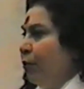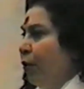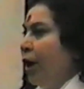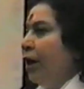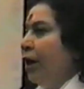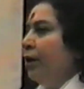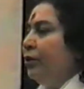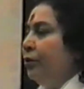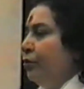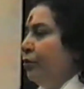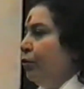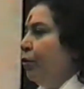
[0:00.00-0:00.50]

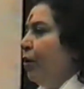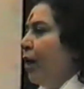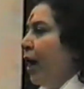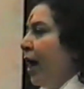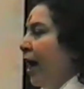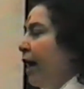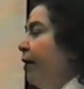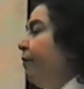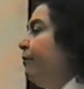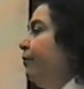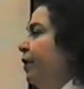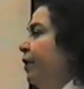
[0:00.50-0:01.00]
This is
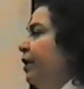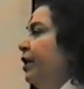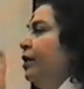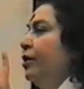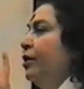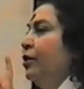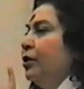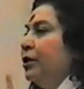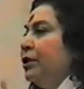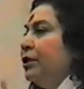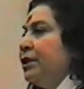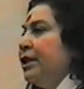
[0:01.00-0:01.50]
what you
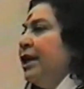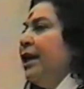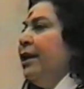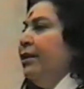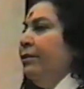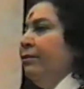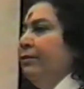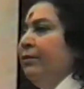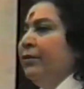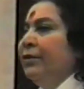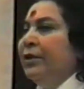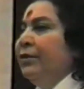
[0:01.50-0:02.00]
have
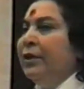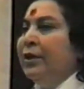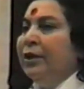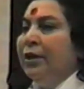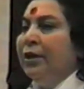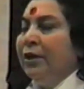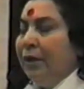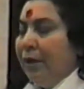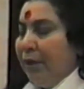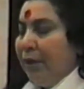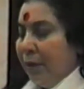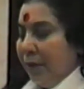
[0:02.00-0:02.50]
within
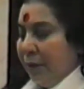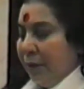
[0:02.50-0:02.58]
yourself.